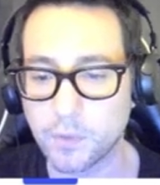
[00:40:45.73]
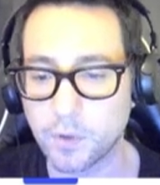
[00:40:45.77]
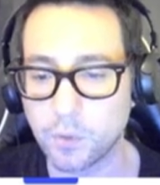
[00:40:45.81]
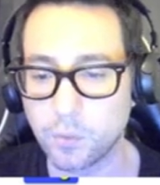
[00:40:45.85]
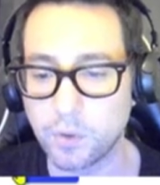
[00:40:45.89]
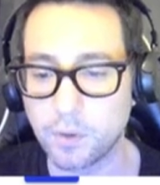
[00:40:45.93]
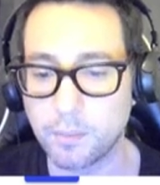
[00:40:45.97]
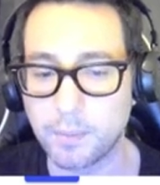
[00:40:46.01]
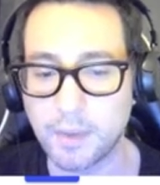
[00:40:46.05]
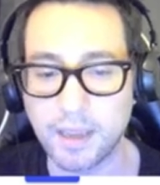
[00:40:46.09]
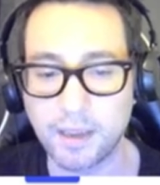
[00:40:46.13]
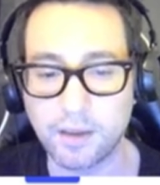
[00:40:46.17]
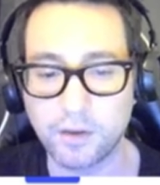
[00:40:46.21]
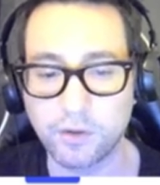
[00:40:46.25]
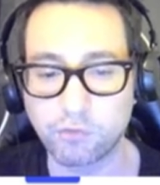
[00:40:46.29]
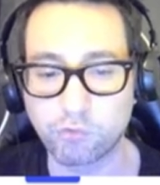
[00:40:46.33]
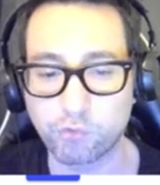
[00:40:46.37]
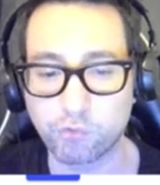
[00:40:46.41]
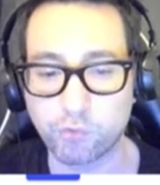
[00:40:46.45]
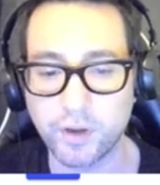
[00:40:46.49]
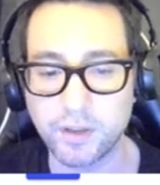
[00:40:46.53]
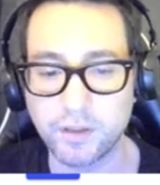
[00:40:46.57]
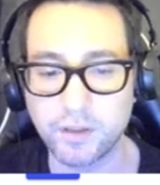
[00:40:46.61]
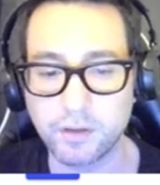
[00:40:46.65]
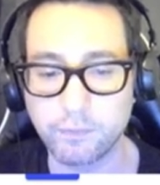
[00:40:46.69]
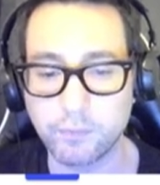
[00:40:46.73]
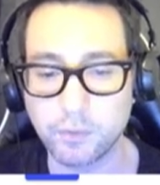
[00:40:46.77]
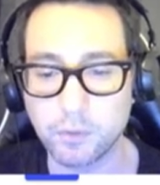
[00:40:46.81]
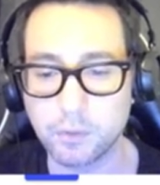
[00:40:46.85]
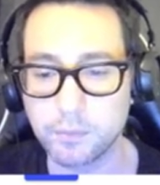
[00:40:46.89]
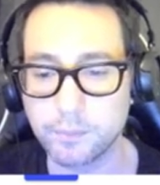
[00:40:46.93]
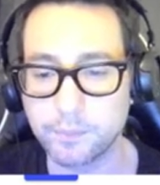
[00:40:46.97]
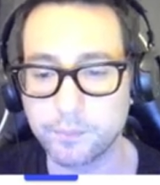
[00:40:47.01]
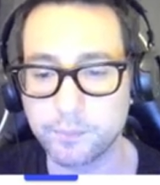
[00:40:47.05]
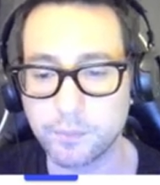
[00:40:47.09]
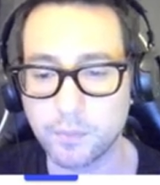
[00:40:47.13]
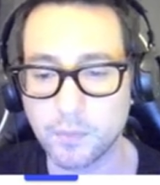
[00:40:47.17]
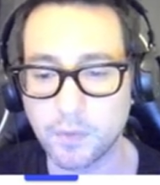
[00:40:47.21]
We make it tradable
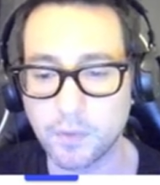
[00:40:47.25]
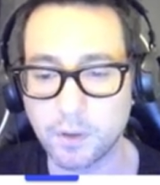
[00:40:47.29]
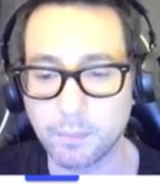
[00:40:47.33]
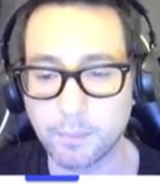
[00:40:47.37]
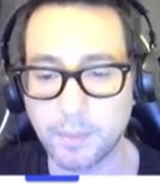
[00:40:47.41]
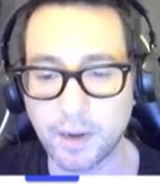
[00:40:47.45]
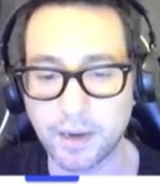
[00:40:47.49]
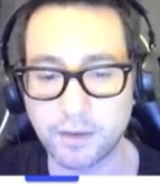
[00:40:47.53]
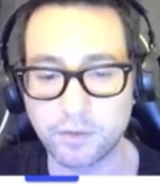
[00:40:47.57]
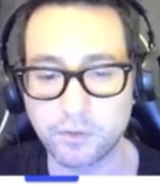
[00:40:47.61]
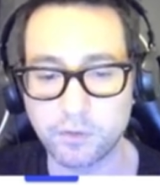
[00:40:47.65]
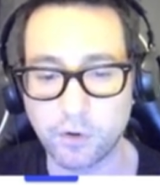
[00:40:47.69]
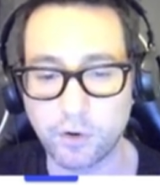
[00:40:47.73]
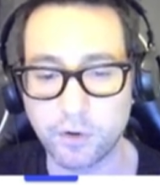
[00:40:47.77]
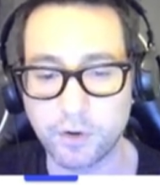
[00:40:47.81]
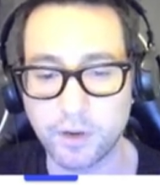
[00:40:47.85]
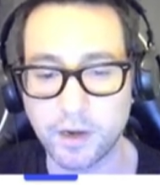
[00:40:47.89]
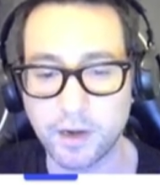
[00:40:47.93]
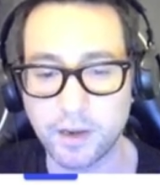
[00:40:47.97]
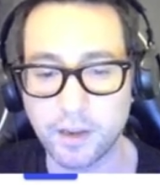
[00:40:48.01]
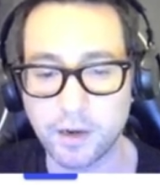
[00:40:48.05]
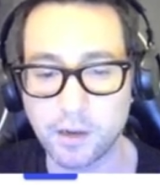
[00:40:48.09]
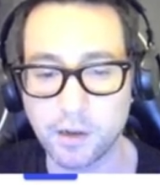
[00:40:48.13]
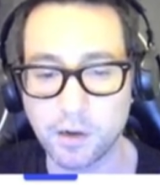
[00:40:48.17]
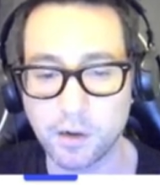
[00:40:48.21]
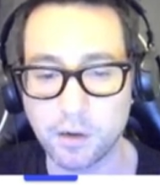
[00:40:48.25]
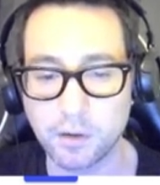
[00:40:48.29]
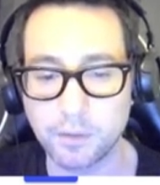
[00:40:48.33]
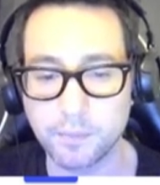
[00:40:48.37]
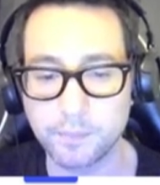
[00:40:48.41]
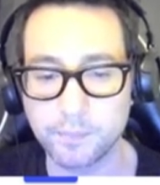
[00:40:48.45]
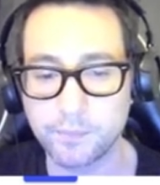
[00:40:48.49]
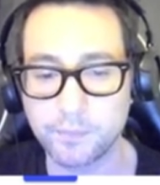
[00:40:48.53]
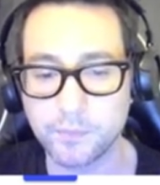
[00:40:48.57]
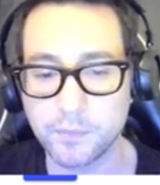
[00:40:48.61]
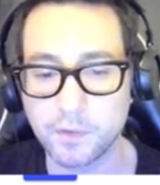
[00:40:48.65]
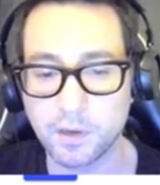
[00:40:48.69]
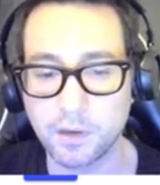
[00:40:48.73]
by turning it on.
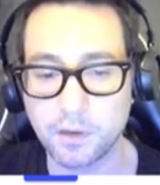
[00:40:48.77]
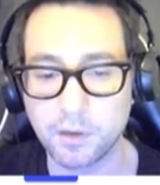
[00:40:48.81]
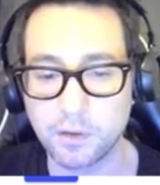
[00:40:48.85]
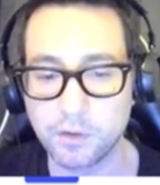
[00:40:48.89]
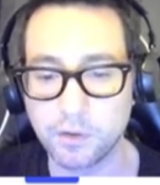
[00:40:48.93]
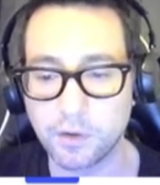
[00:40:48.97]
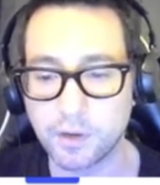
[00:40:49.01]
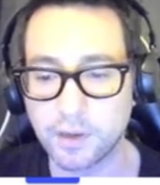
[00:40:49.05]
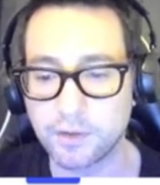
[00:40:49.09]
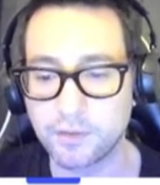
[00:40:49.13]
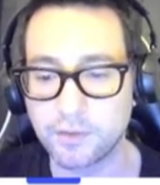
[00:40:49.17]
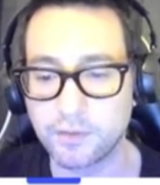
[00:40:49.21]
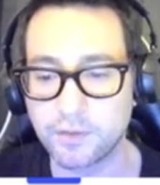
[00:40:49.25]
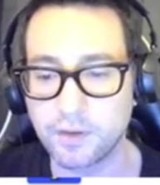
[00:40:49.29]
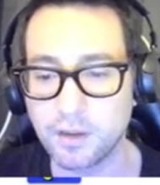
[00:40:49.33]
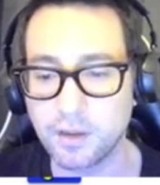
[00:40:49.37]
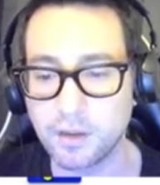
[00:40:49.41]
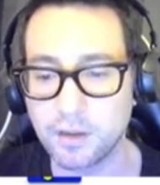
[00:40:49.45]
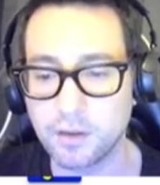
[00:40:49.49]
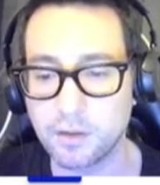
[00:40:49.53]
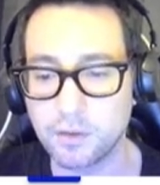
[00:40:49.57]
You can see, you